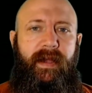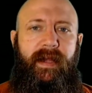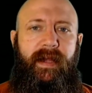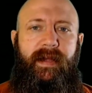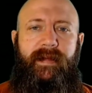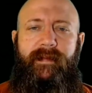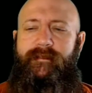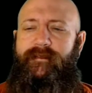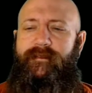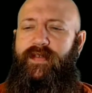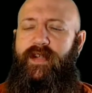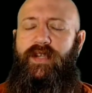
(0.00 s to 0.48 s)

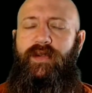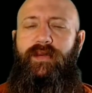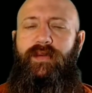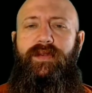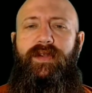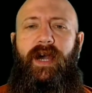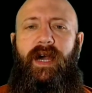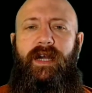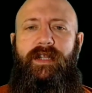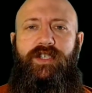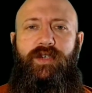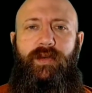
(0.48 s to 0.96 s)
For you
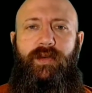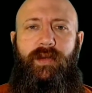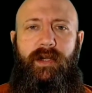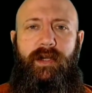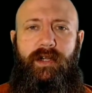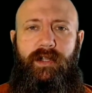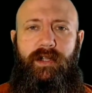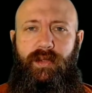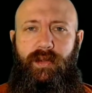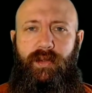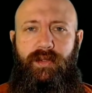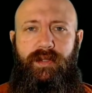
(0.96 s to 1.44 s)
not to
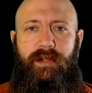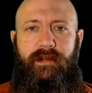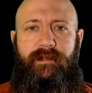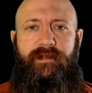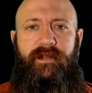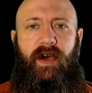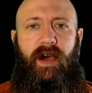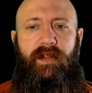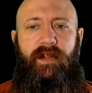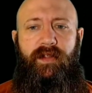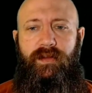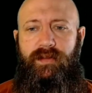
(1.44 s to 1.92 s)
include
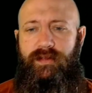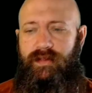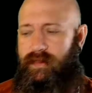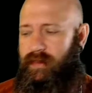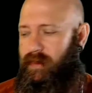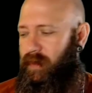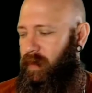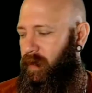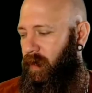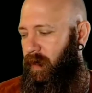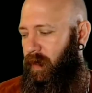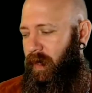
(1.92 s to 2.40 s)

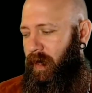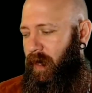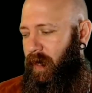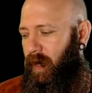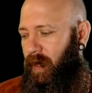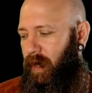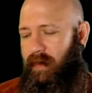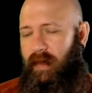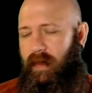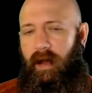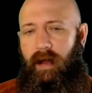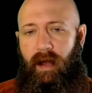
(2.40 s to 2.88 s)
the
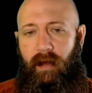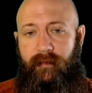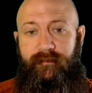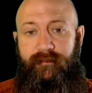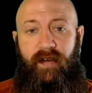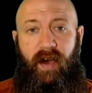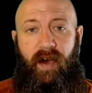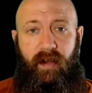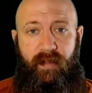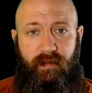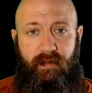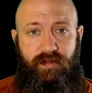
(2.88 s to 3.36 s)
a
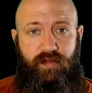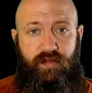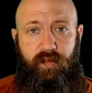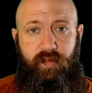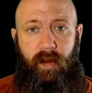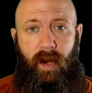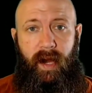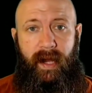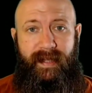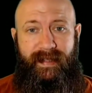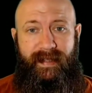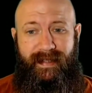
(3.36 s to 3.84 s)
father's
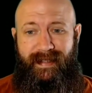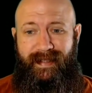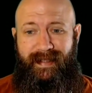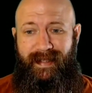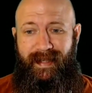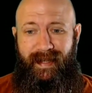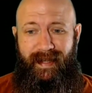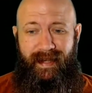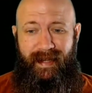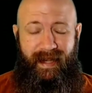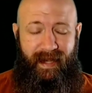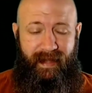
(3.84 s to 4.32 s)
rights
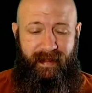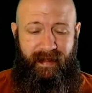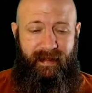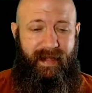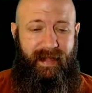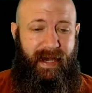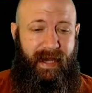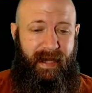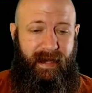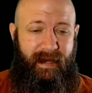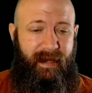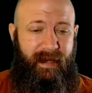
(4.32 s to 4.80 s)
in
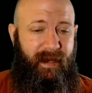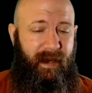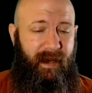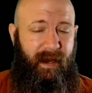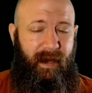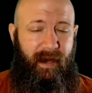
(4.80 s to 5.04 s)
that,